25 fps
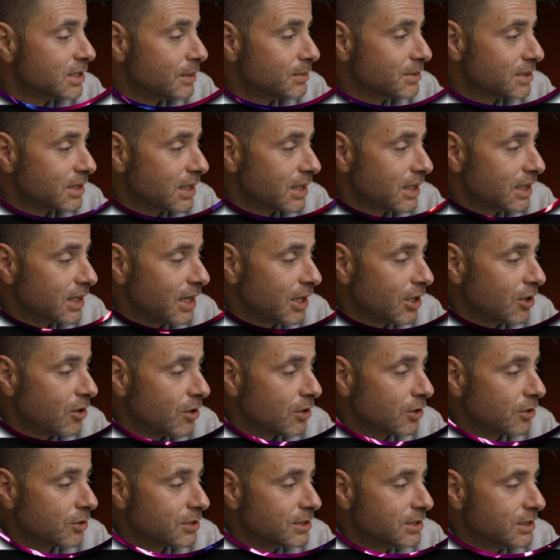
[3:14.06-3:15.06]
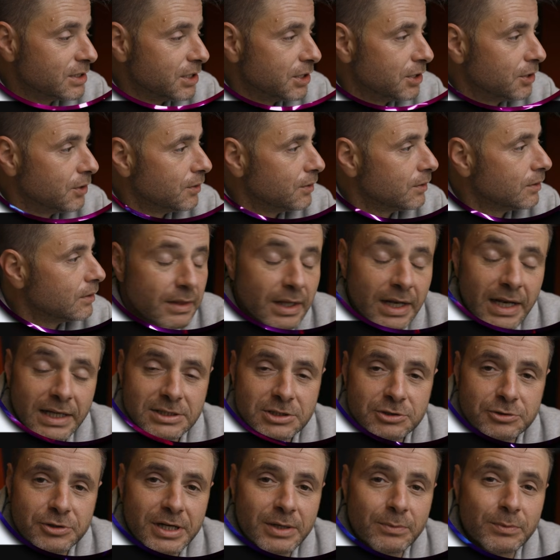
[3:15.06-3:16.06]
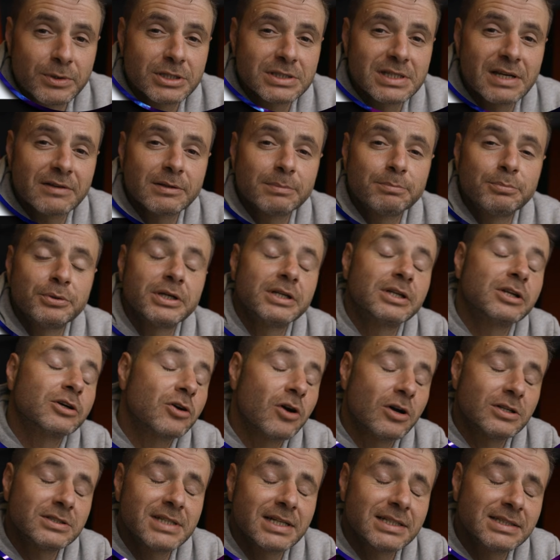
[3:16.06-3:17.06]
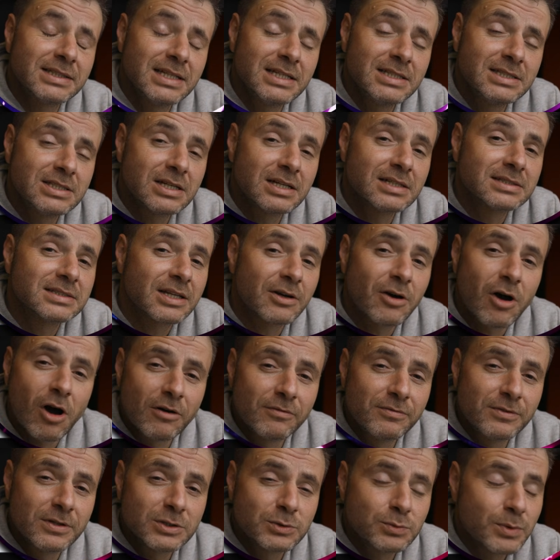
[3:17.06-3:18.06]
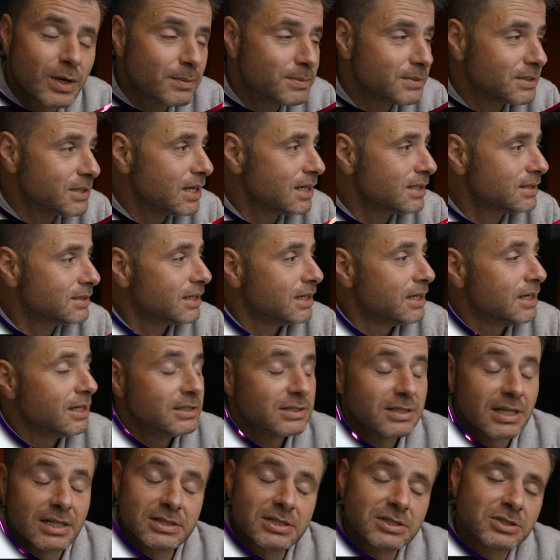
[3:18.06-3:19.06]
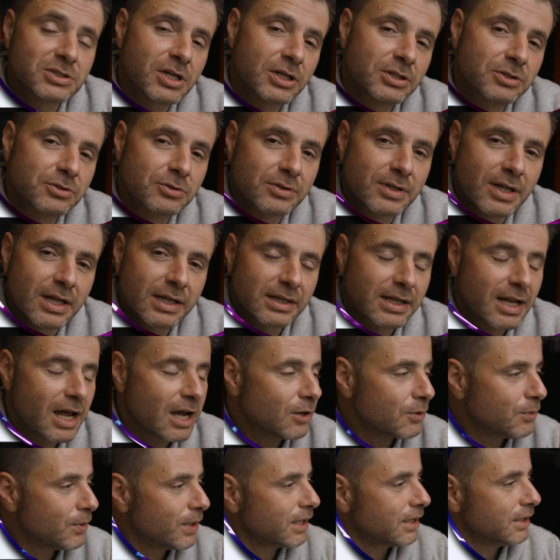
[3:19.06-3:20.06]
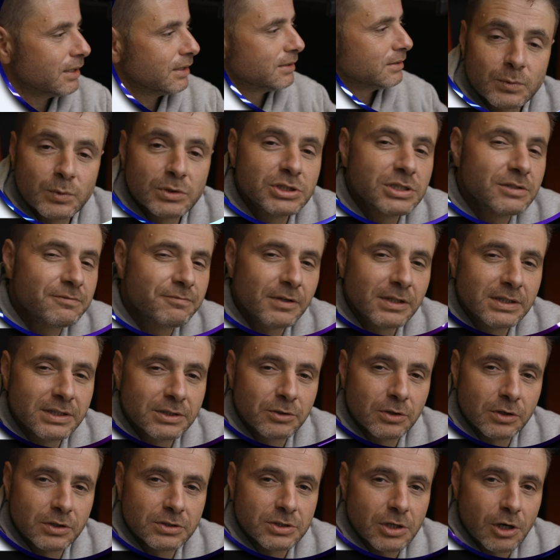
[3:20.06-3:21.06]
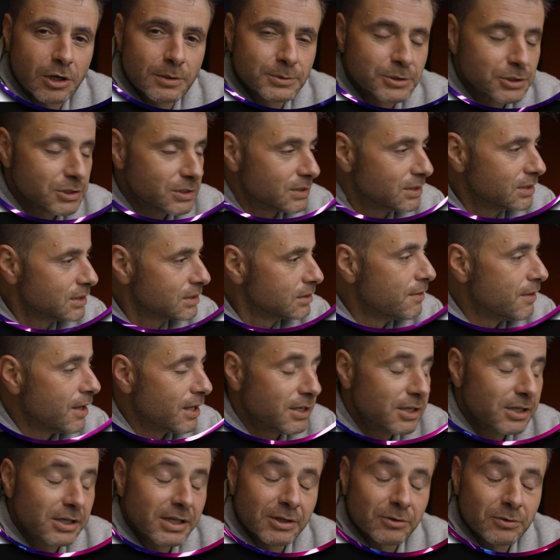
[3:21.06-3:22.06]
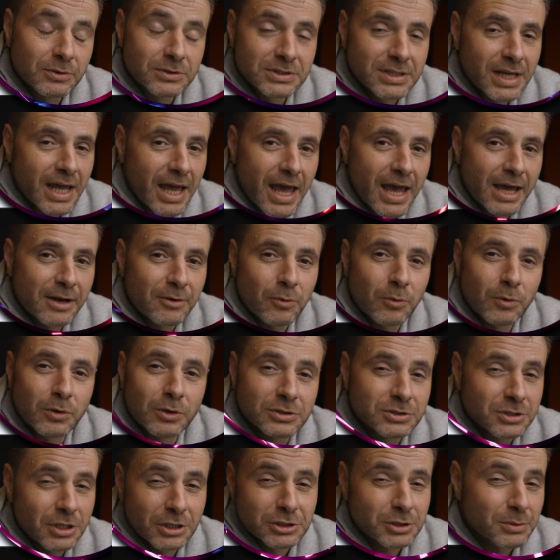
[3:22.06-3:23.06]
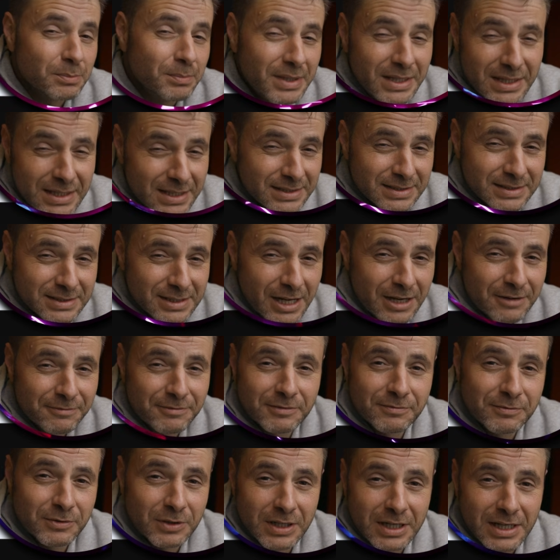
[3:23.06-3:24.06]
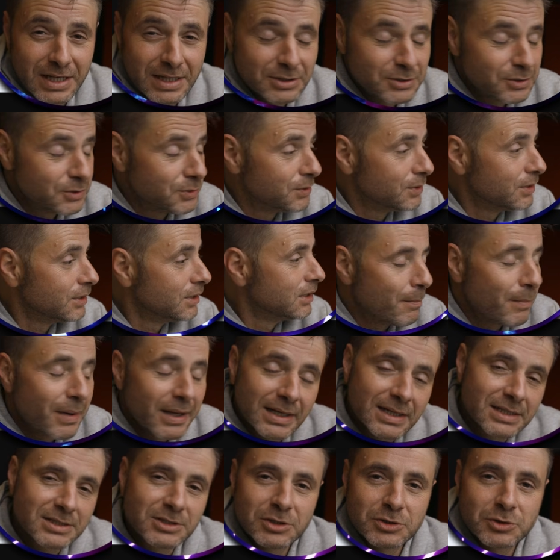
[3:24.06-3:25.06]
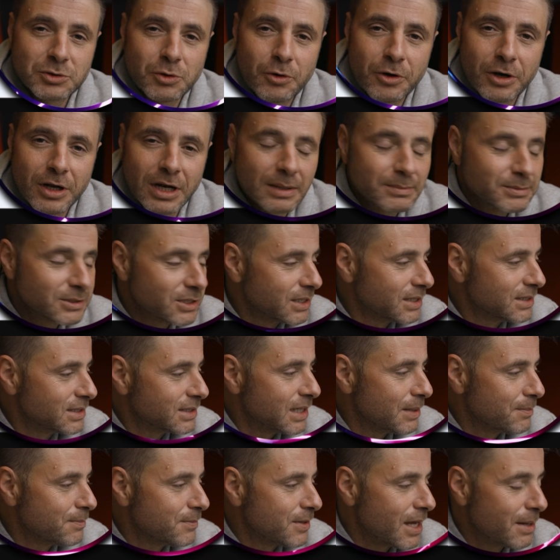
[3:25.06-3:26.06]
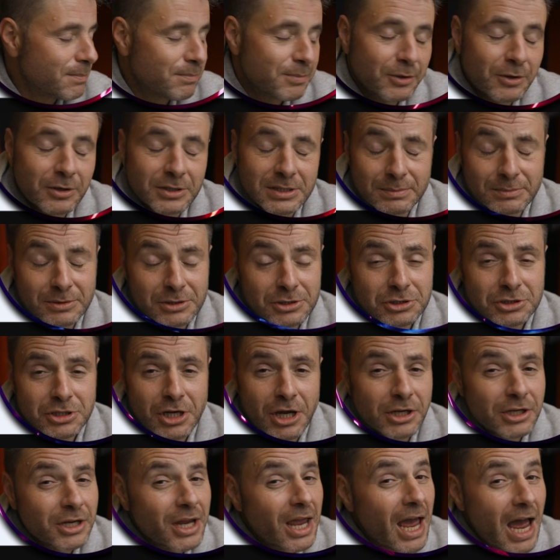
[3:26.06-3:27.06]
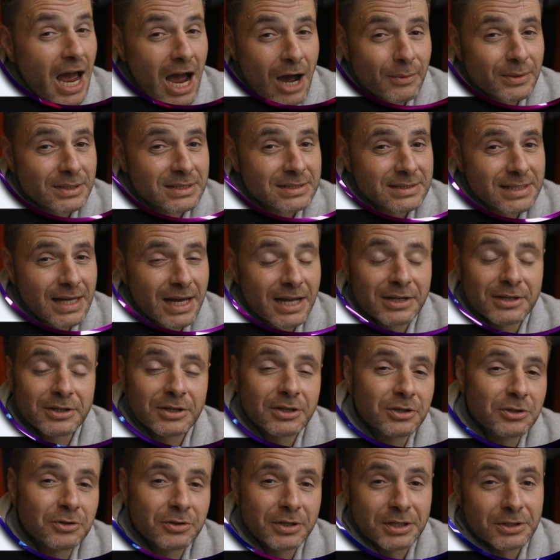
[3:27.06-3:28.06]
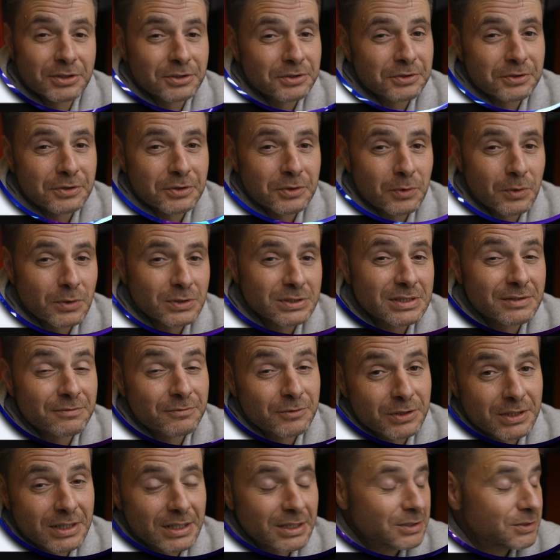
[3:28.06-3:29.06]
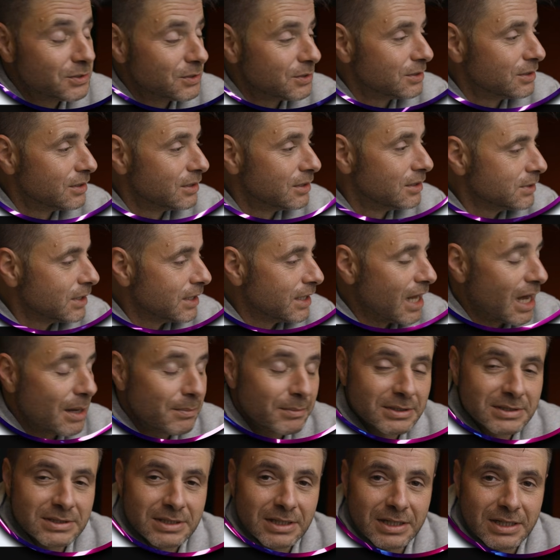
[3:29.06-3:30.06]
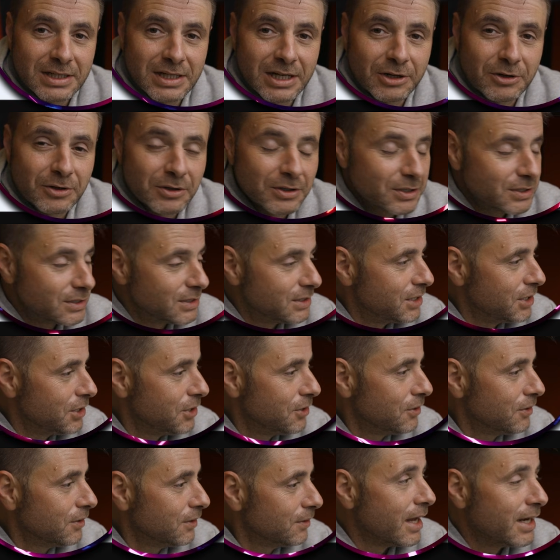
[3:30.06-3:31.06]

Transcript: So I'm just going to click on continue. The next screen, we just have to put in the contact details of this website. So let's just go do that now quick. Once you've filled in those options, then you can also add all your social media stuff if you need to. But in this tutorial, I'm just going to skip that because I'm just showing you how it's done. You can do yours if you need to. So now I'm just going to click on continue.